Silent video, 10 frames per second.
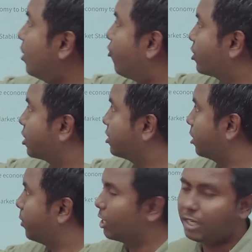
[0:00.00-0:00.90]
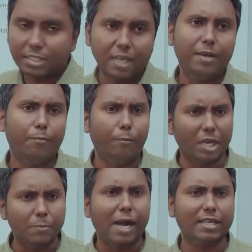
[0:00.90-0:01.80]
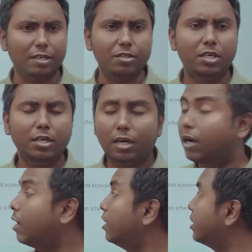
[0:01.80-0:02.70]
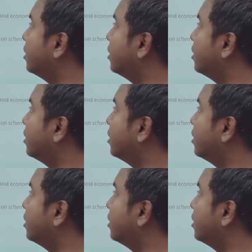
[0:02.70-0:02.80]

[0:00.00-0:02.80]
first statement, it is a money market, uh, it,